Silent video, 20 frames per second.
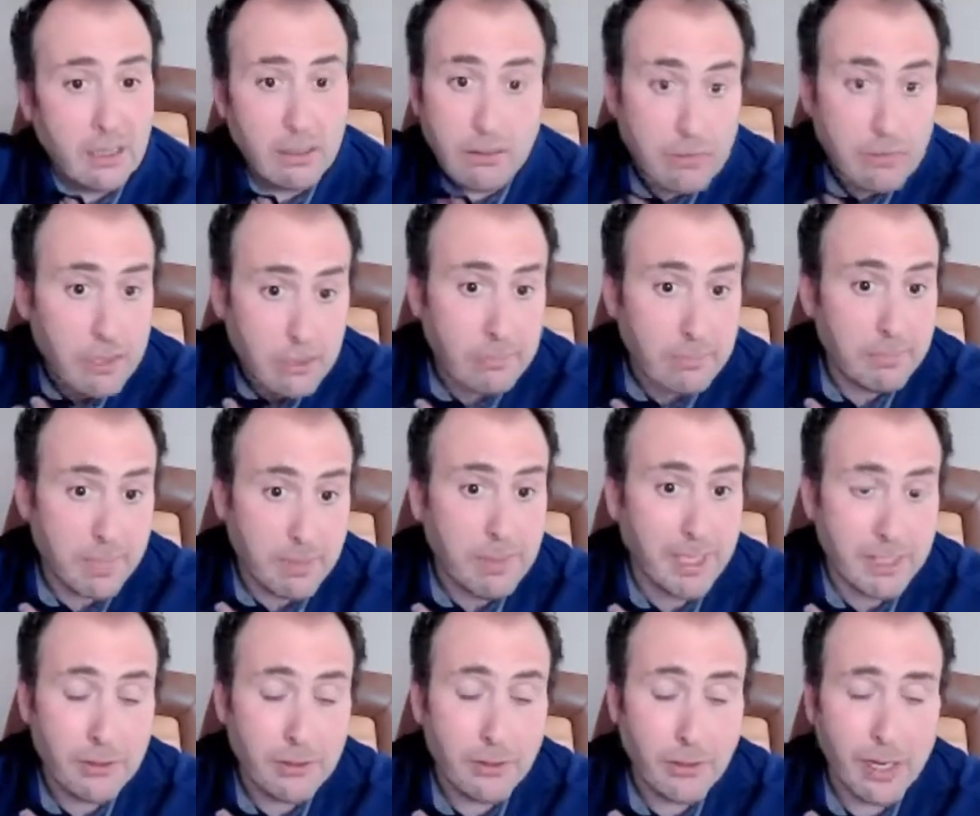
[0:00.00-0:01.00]
which by the
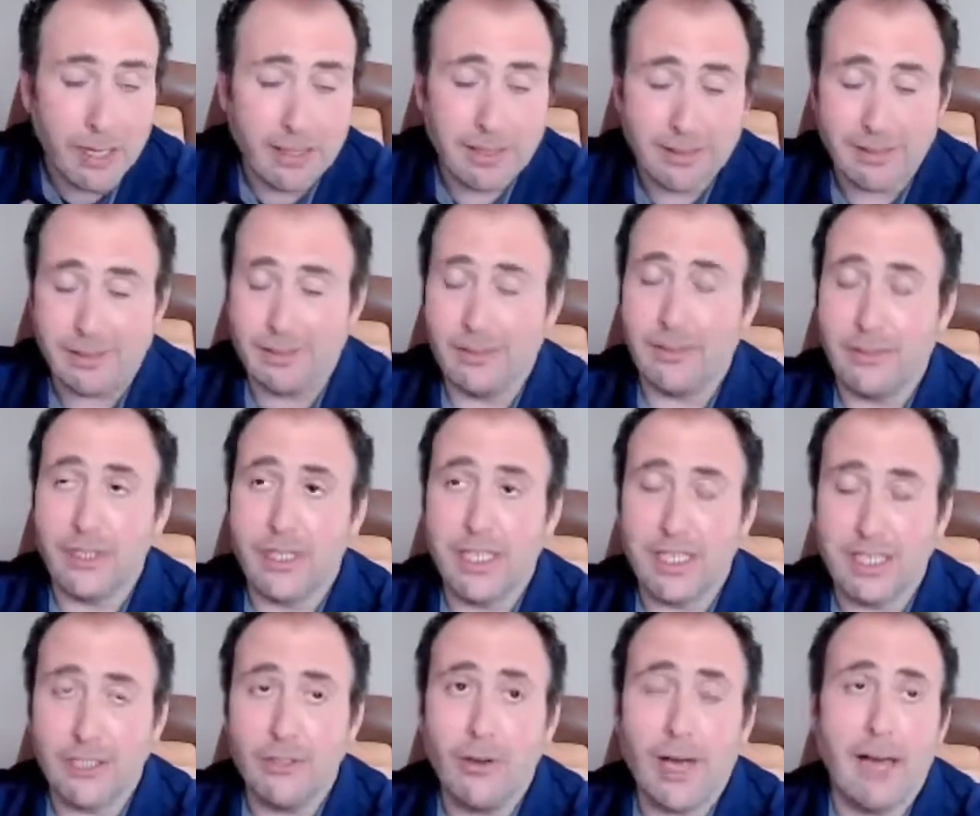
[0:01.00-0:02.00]
way, do ha- no, those
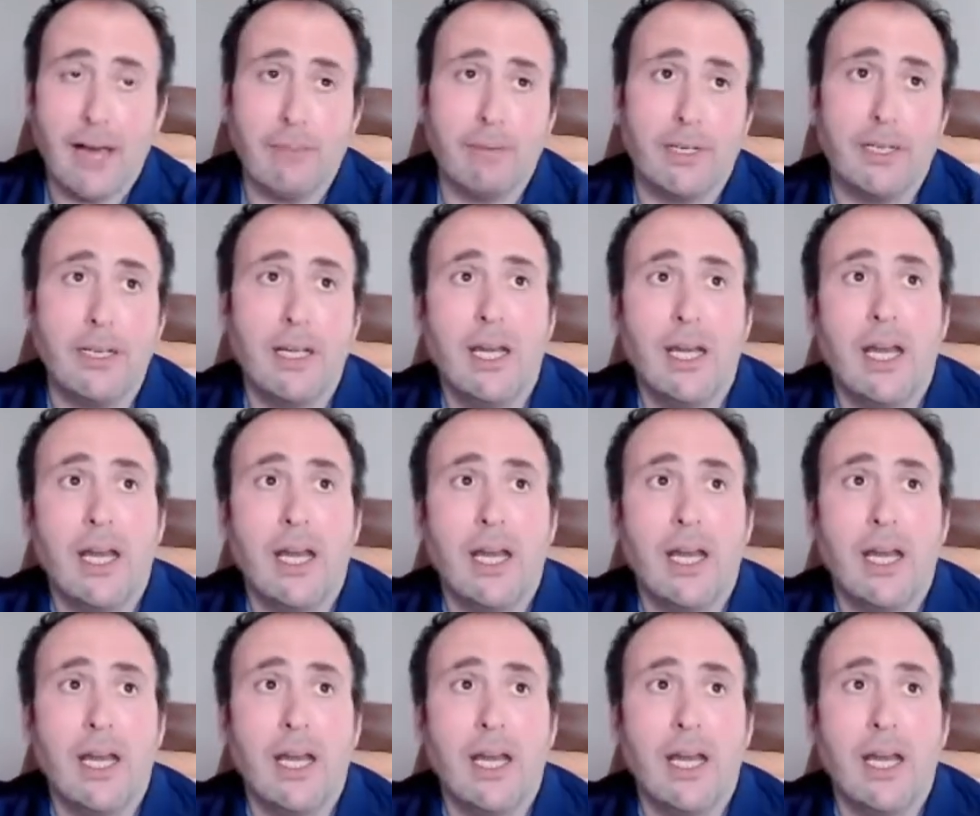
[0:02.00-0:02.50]
things do happen,